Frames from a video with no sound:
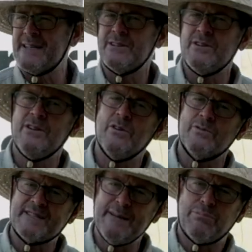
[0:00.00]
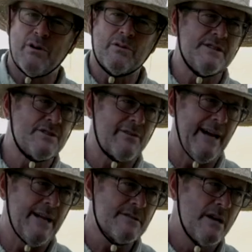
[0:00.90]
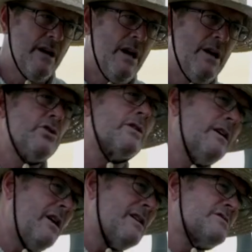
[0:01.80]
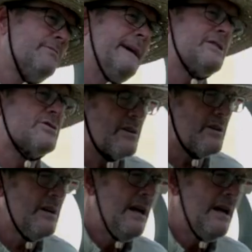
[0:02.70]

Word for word: that you don't see broken strands. You're going to also make sure